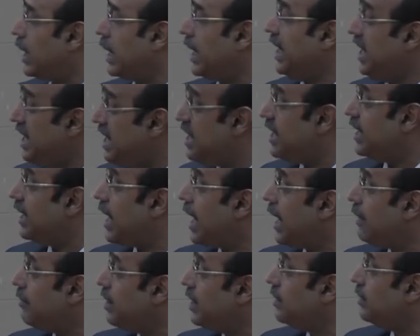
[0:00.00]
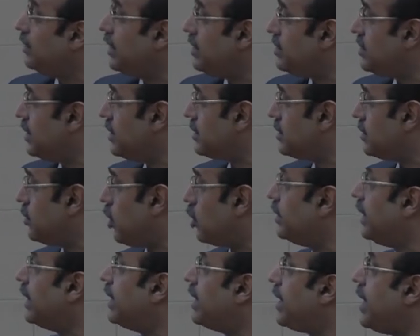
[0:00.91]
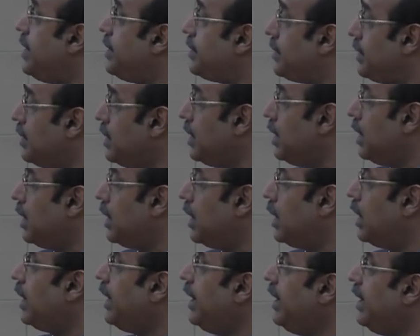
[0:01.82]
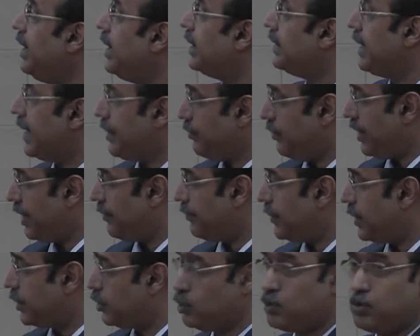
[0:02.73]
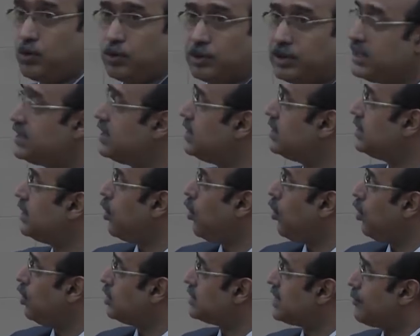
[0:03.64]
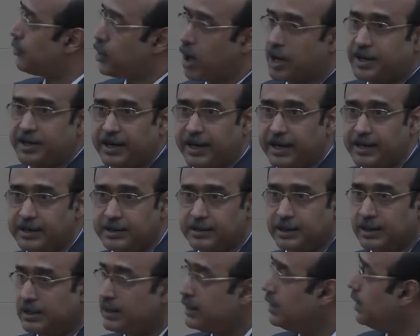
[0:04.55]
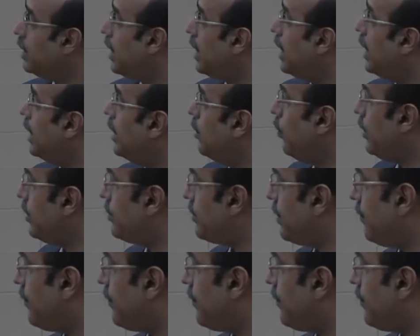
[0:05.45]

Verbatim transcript: uh, India, I mean, this is not the current uh, India that we refer to. This is the whole subcontinent. Uh, with